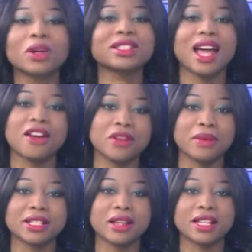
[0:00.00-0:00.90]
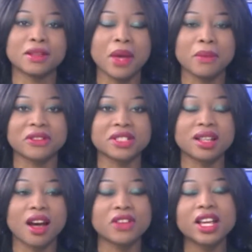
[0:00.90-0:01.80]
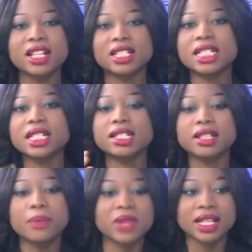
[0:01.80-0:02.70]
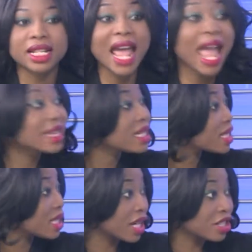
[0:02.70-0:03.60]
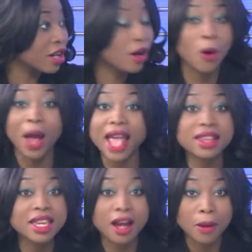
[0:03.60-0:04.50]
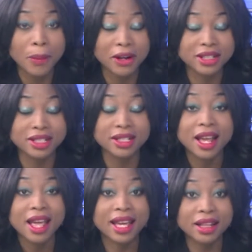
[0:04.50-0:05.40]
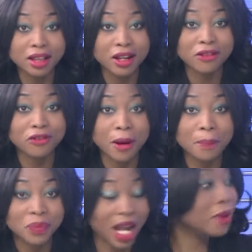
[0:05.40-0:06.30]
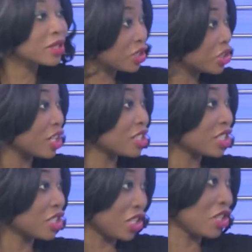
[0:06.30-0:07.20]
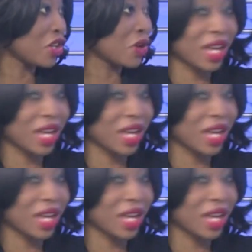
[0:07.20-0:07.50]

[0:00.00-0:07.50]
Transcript: want to have him as a member of staff. So this is something that any teenager or any young person can learn from. I was in church in the